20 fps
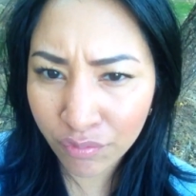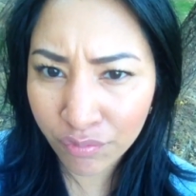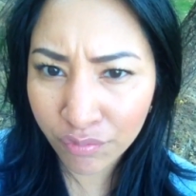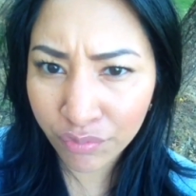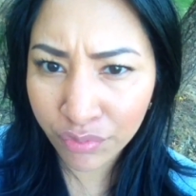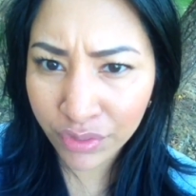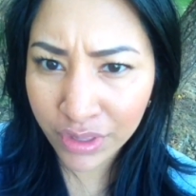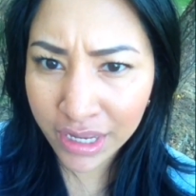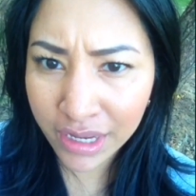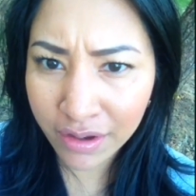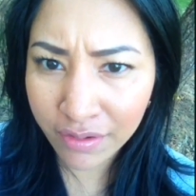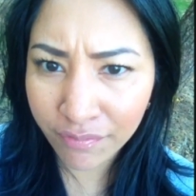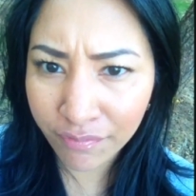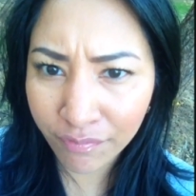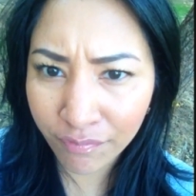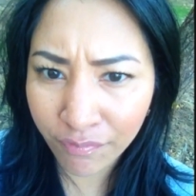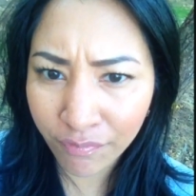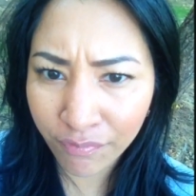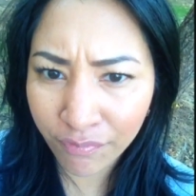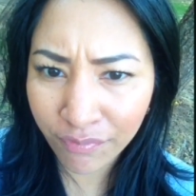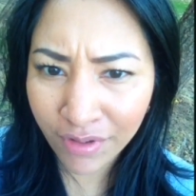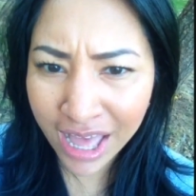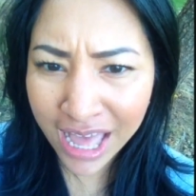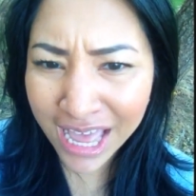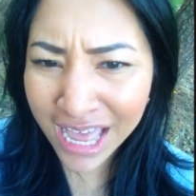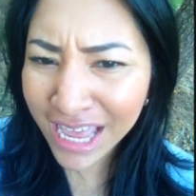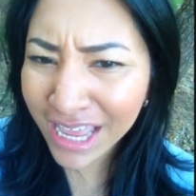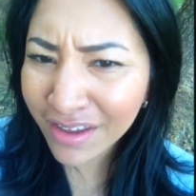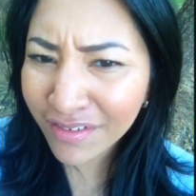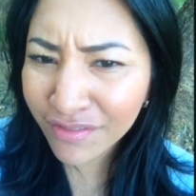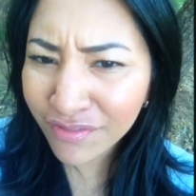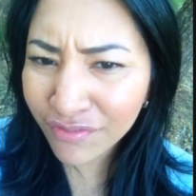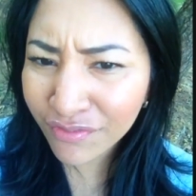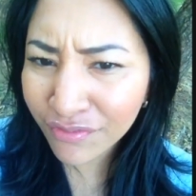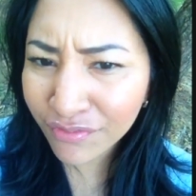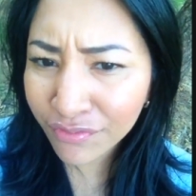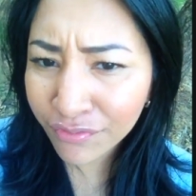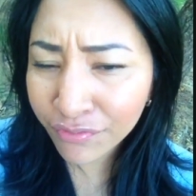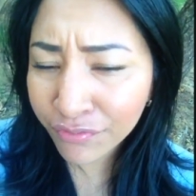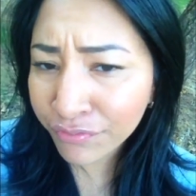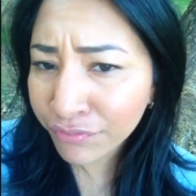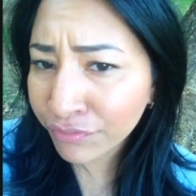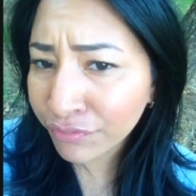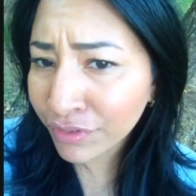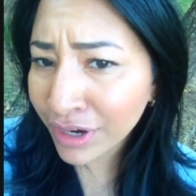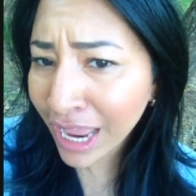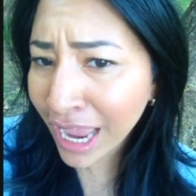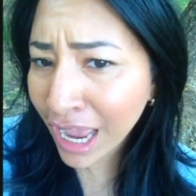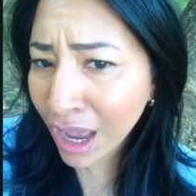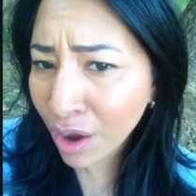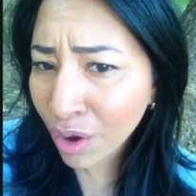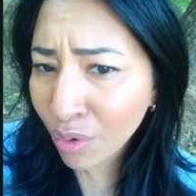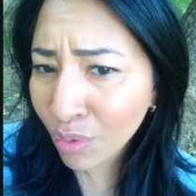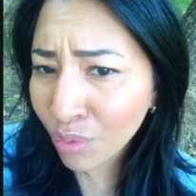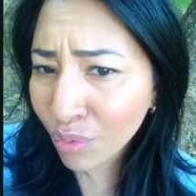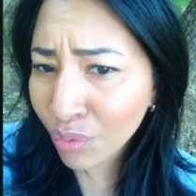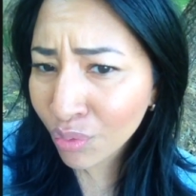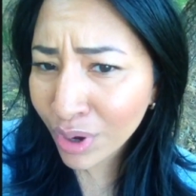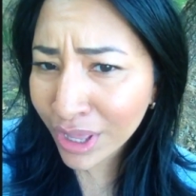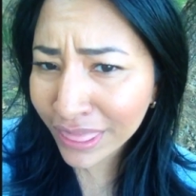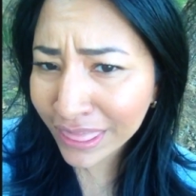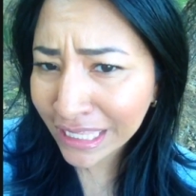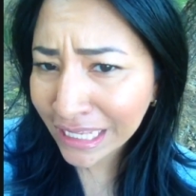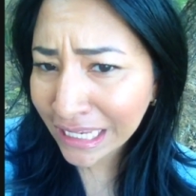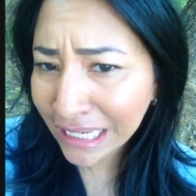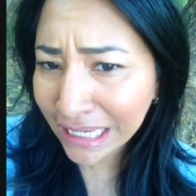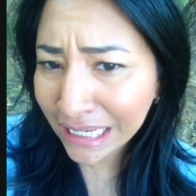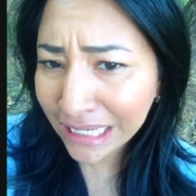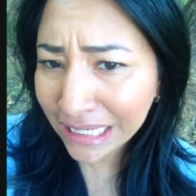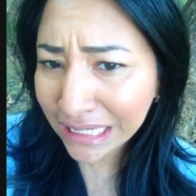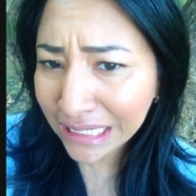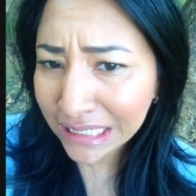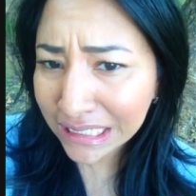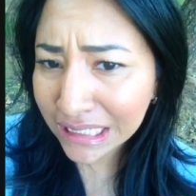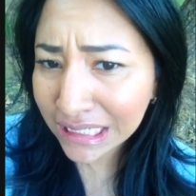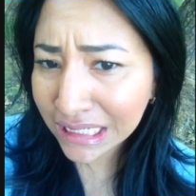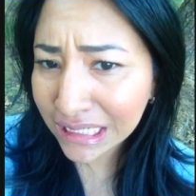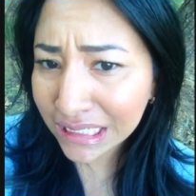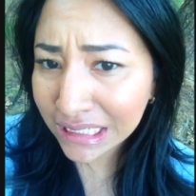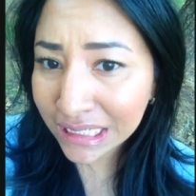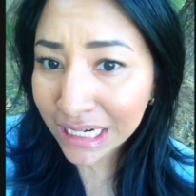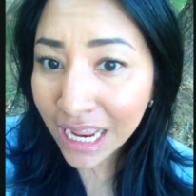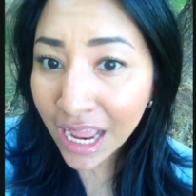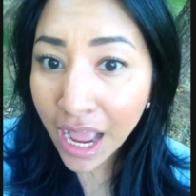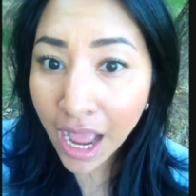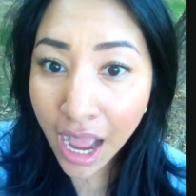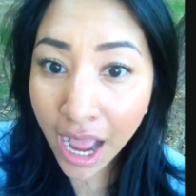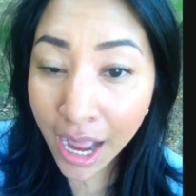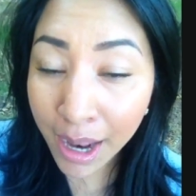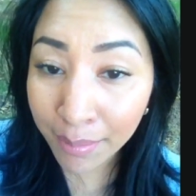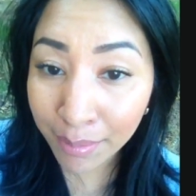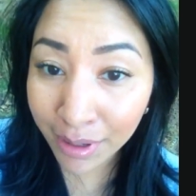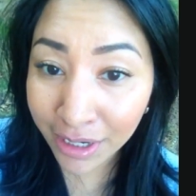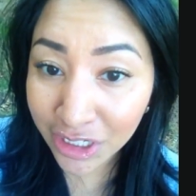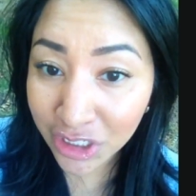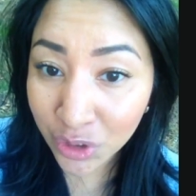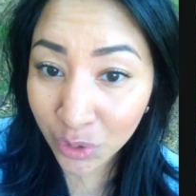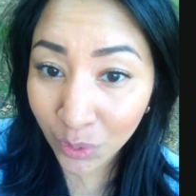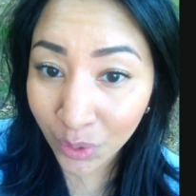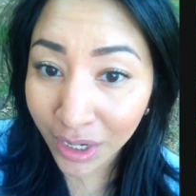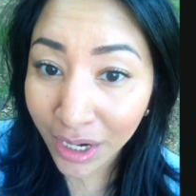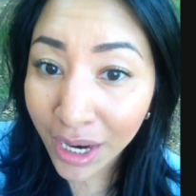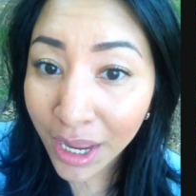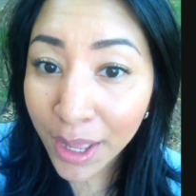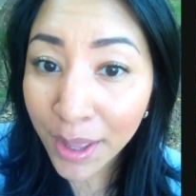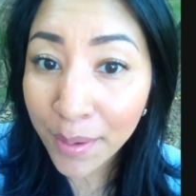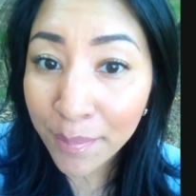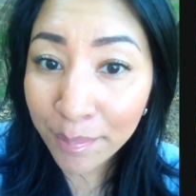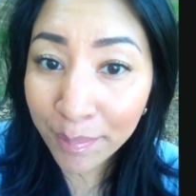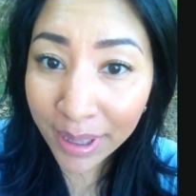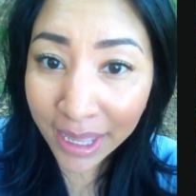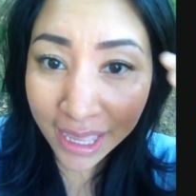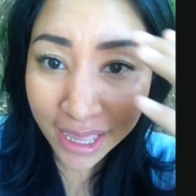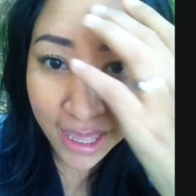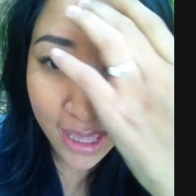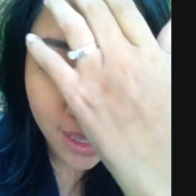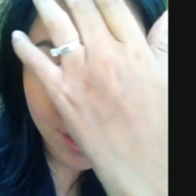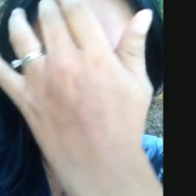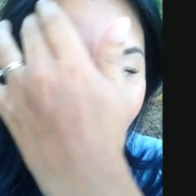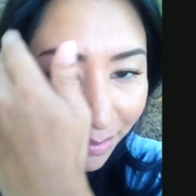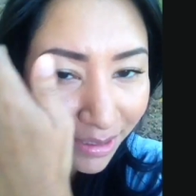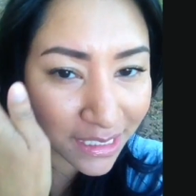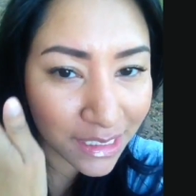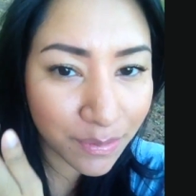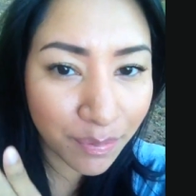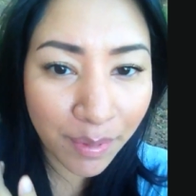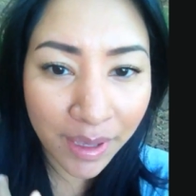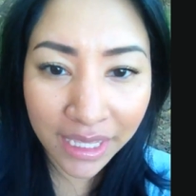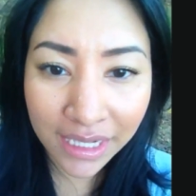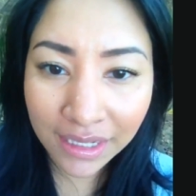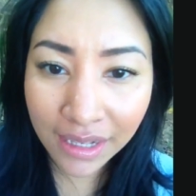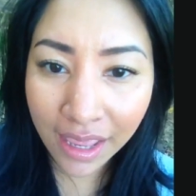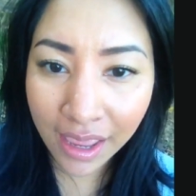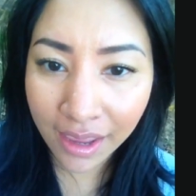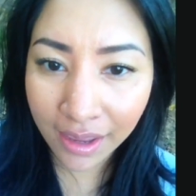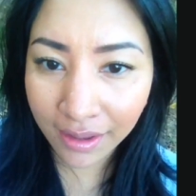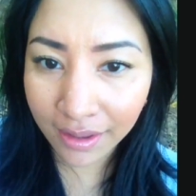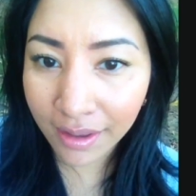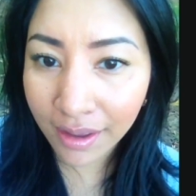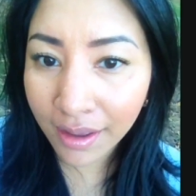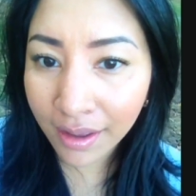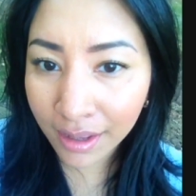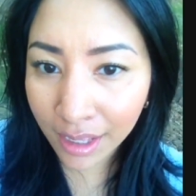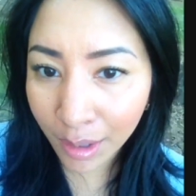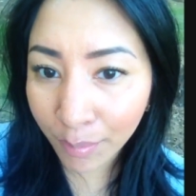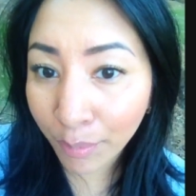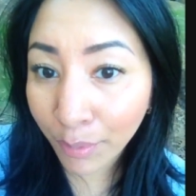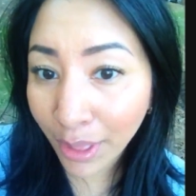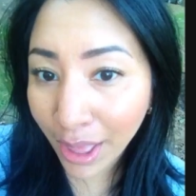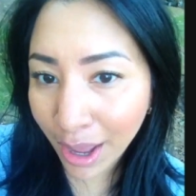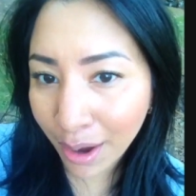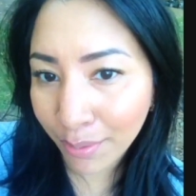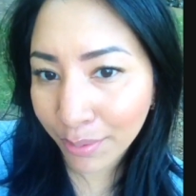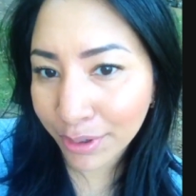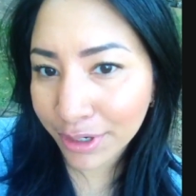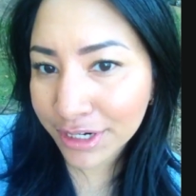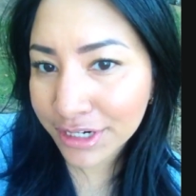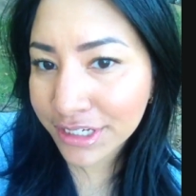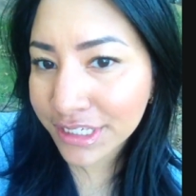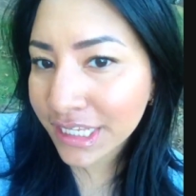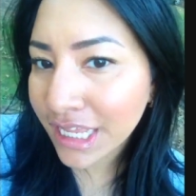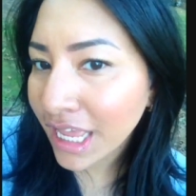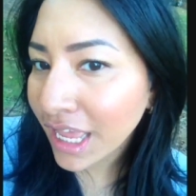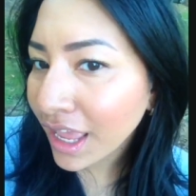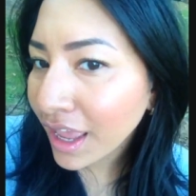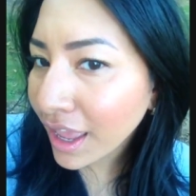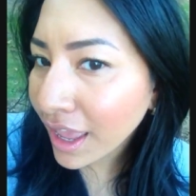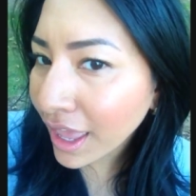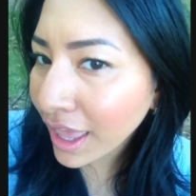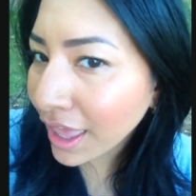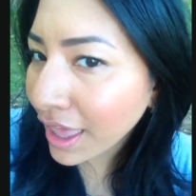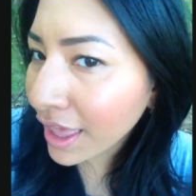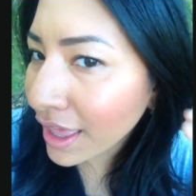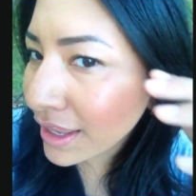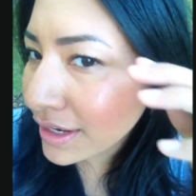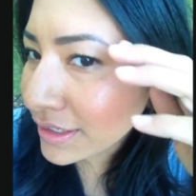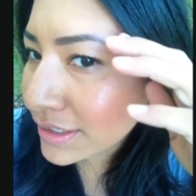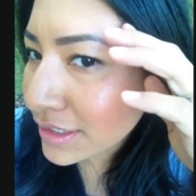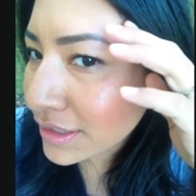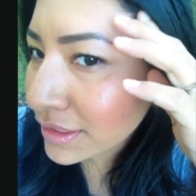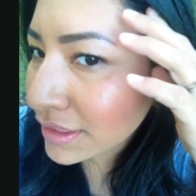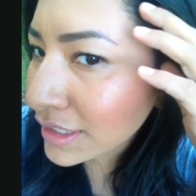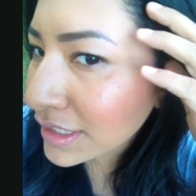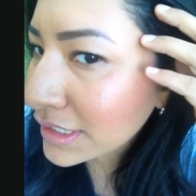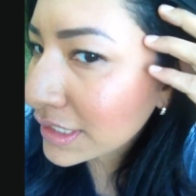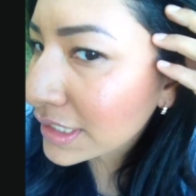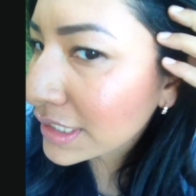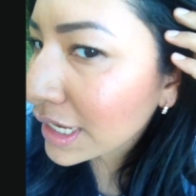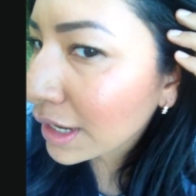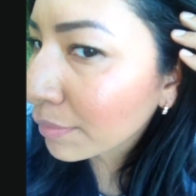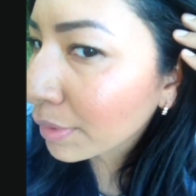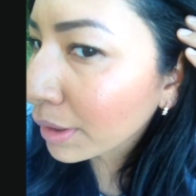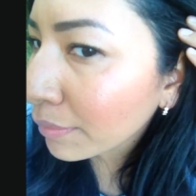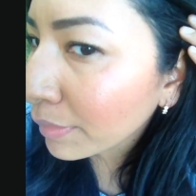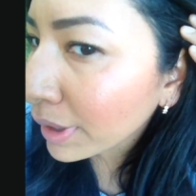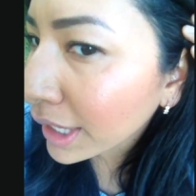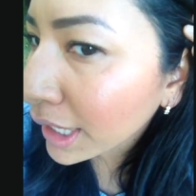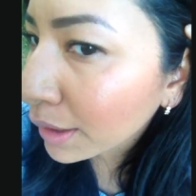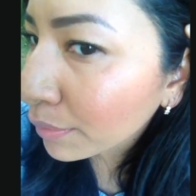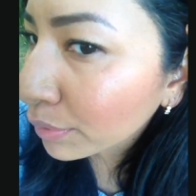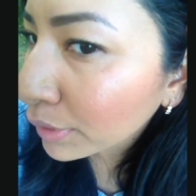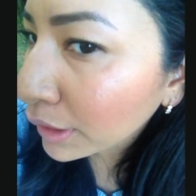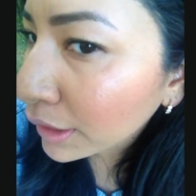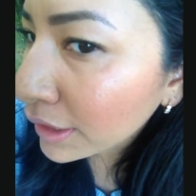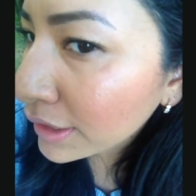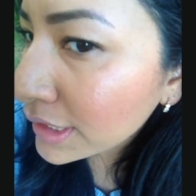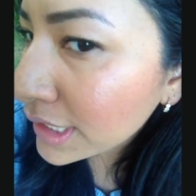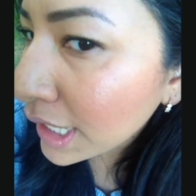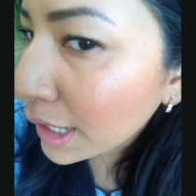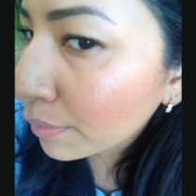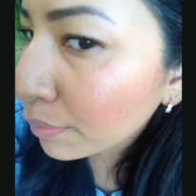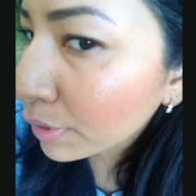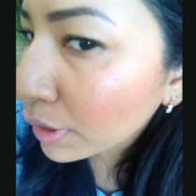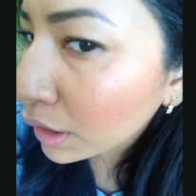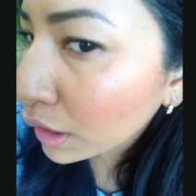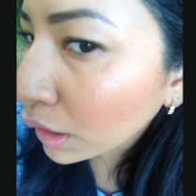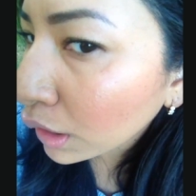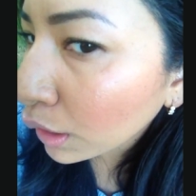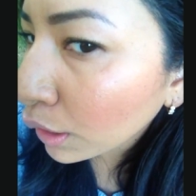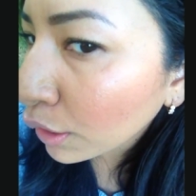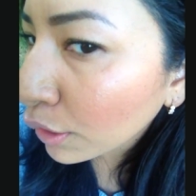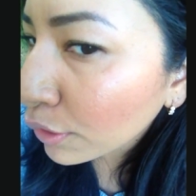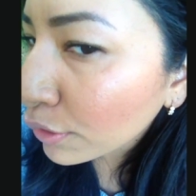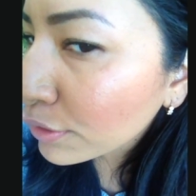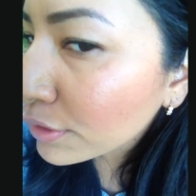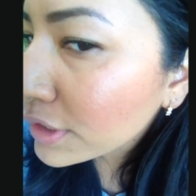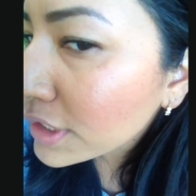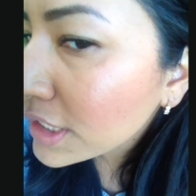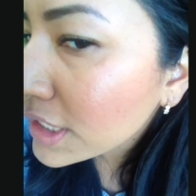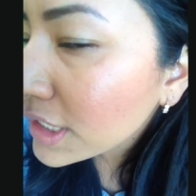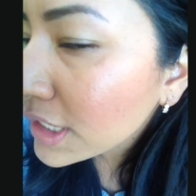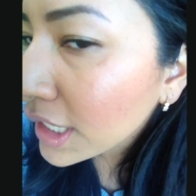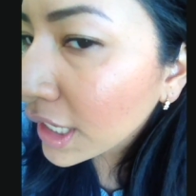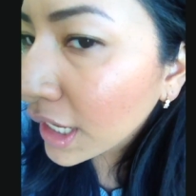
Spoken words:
I think 5 now, I think. I'm not sure, but it's been like a couple hours, and this is how my makeup looks up close.